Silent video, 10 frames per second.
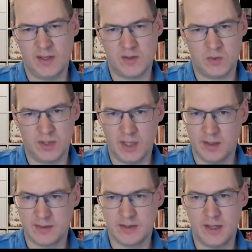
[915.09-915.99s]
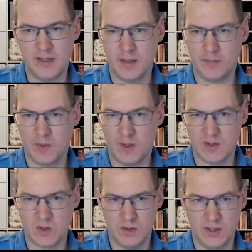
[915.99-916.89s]
So you can style them
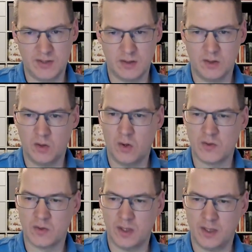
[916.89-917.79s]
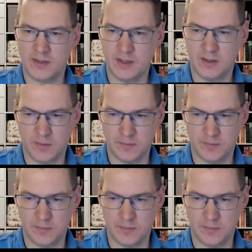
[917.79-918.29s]
as you need, and you also can extend them.